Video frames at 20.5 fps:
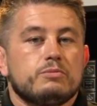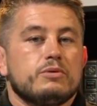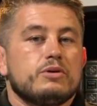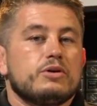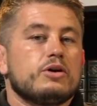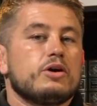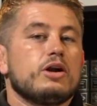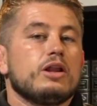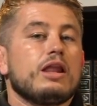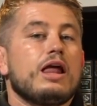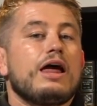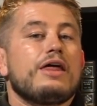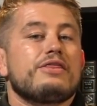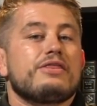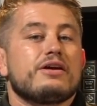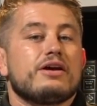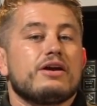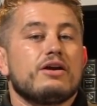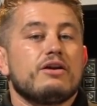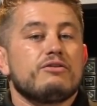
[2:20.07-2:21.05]
heard a lot
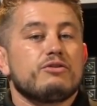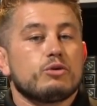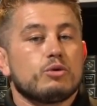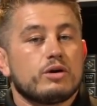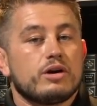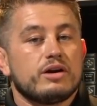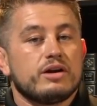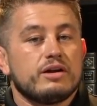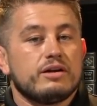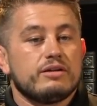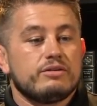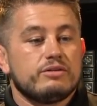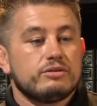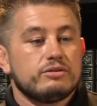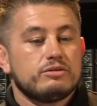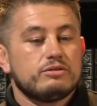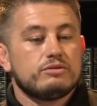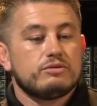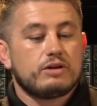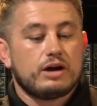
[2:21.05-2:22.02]
there. If you want to
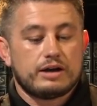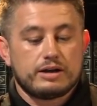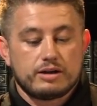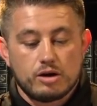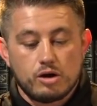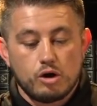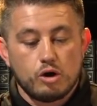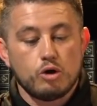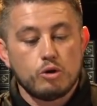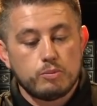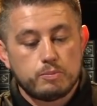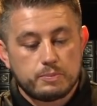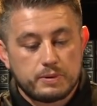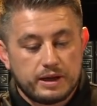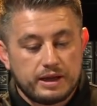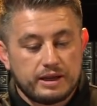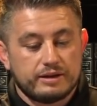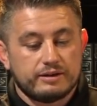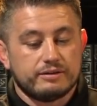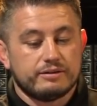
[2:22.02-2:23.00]
find hope
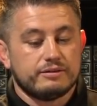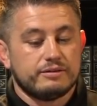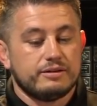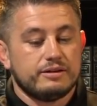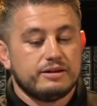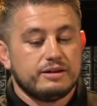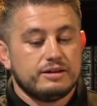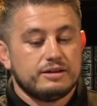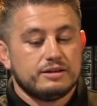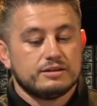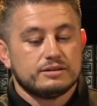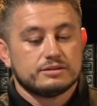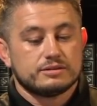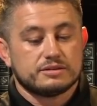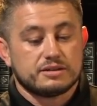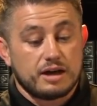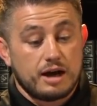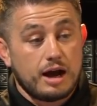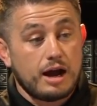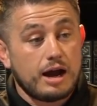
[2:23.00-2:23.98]
and
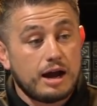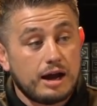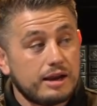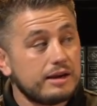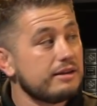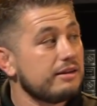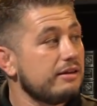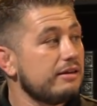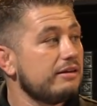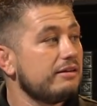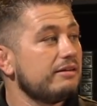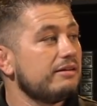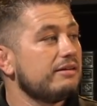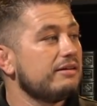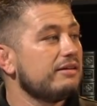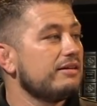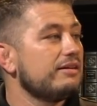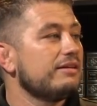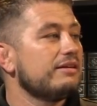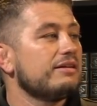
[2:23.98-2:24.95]
God,
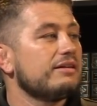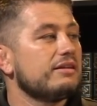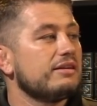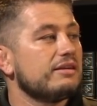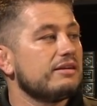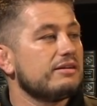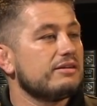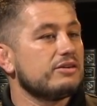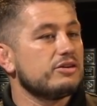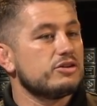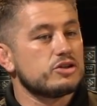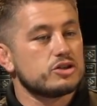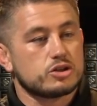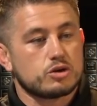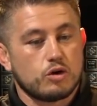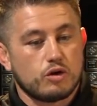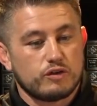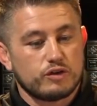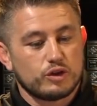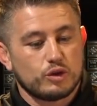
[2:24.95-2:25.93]
you just
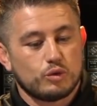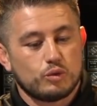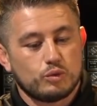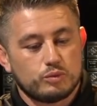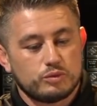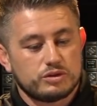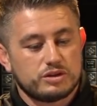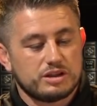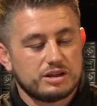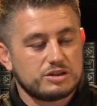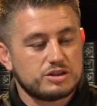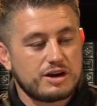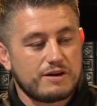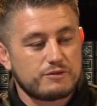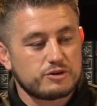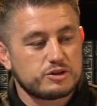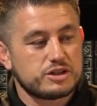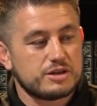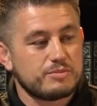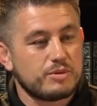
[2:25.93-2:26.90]
go over to the
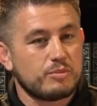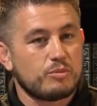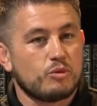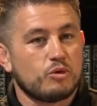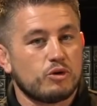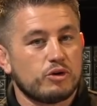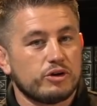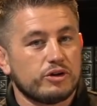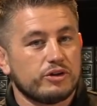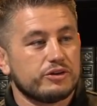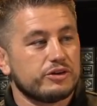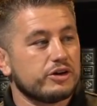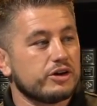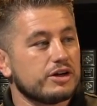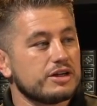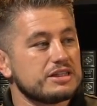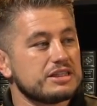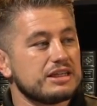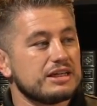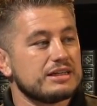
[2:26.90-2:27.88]
Jefferson Memorial and you're going
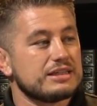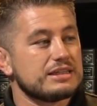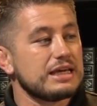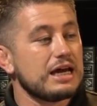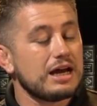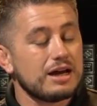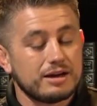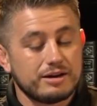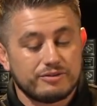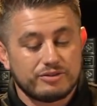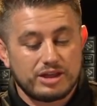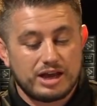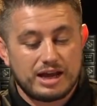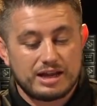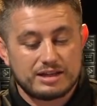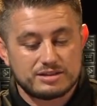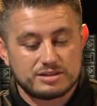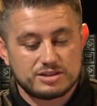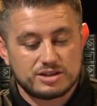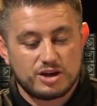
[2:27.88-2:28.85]
to see a ton of
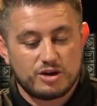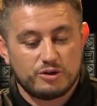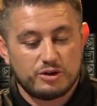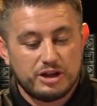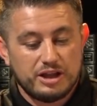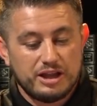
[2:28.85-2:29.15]
that. So